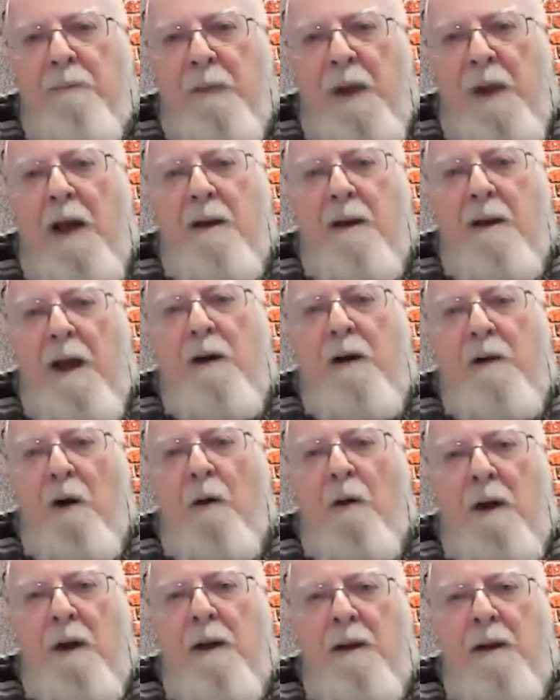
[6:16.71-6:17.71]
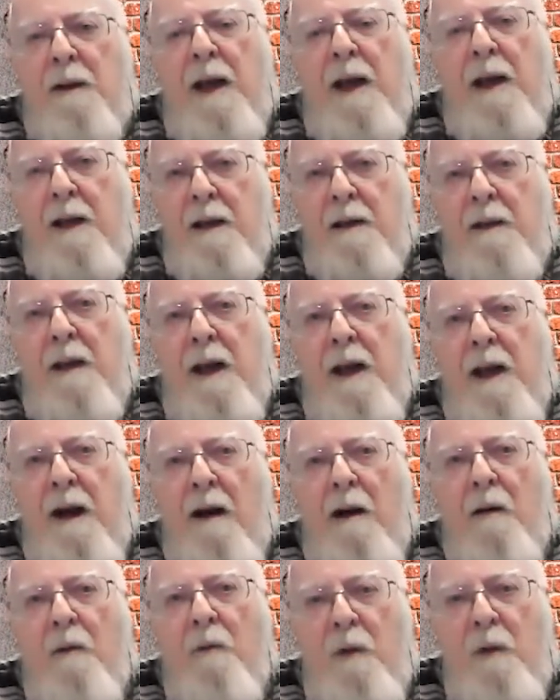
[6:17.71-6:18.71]
they they know they they
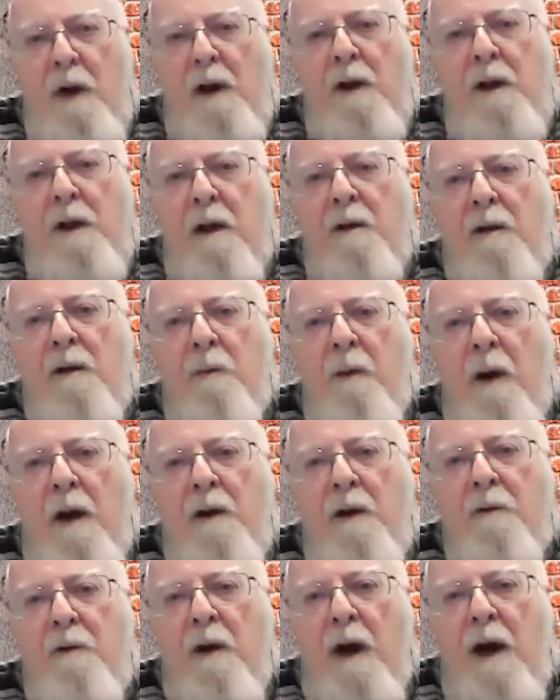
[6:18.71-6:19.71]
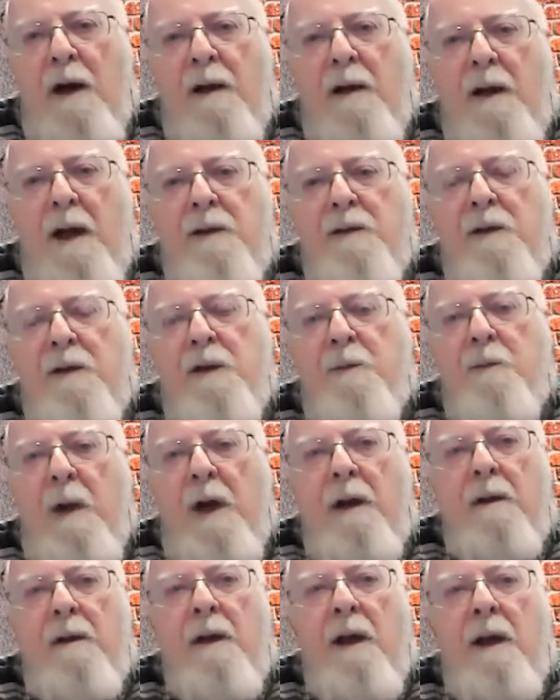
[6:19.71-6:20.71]
are really on the right track, and I
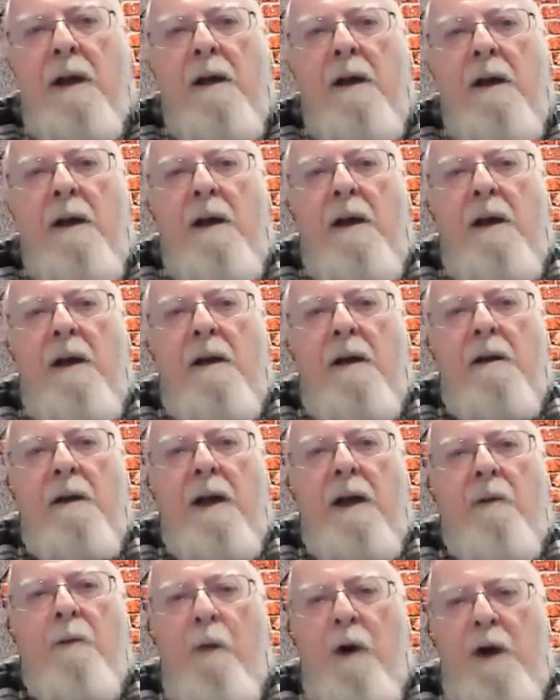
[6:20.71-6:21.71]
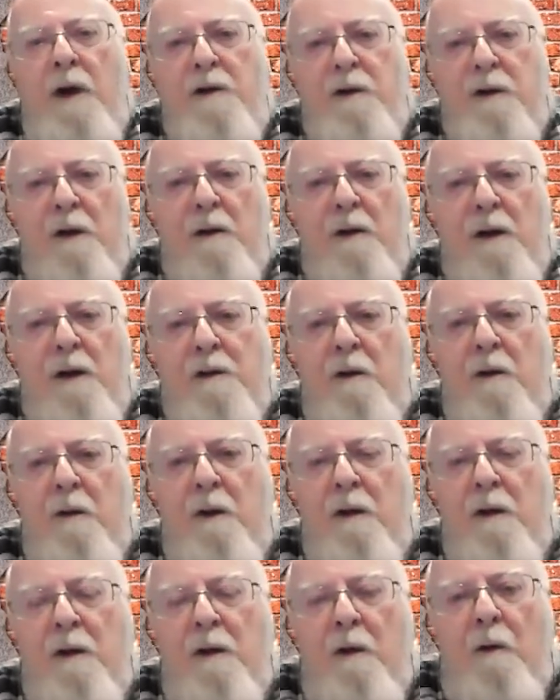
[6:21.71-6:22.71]
suspect that that Windsor is
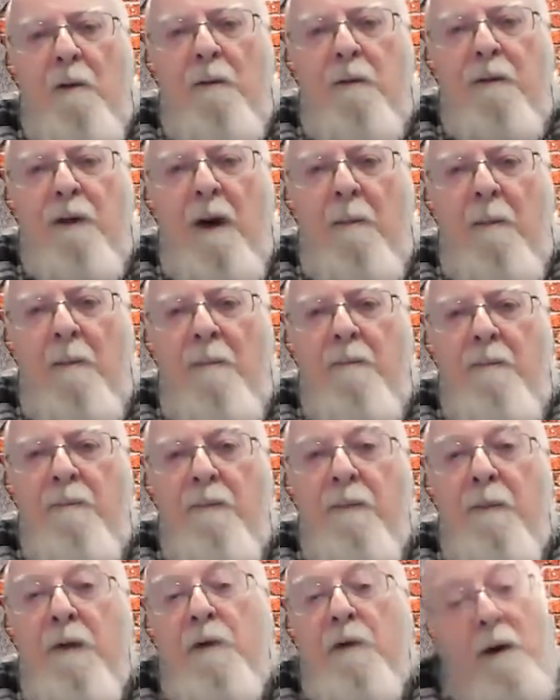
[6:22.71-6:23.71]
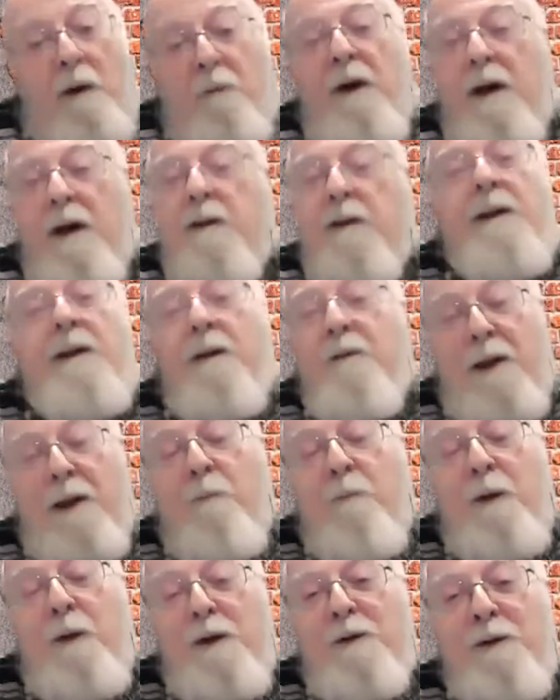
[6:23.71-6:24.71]
going to go from, quite frankly, I think
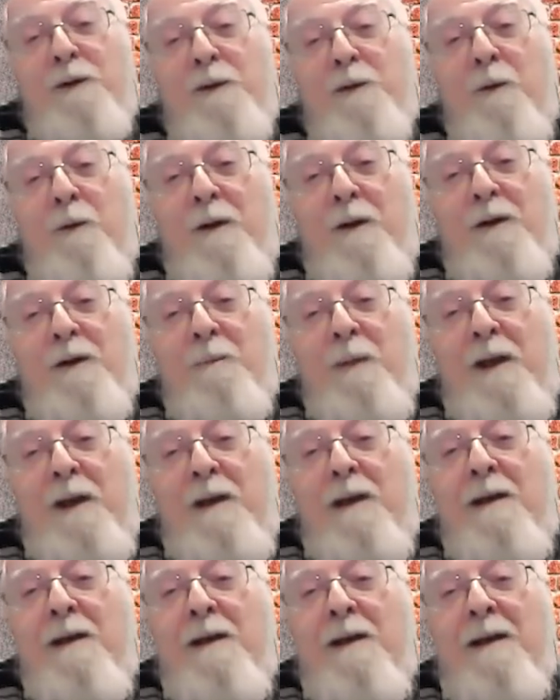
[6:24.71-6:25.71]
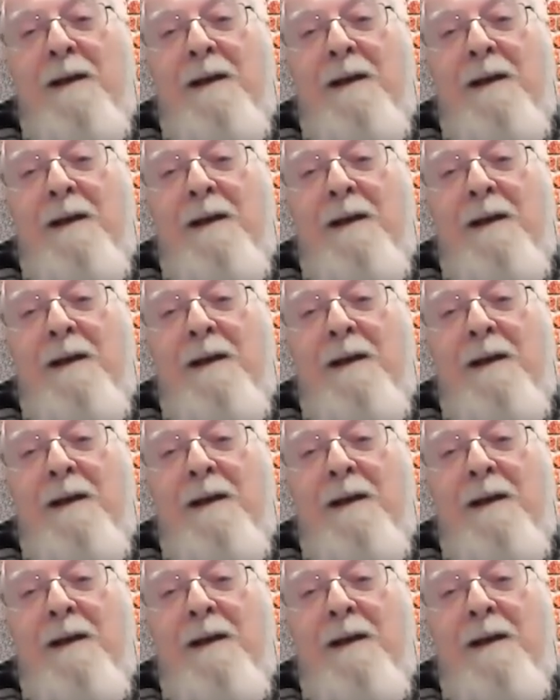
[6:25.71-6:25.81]
Windsor is going to be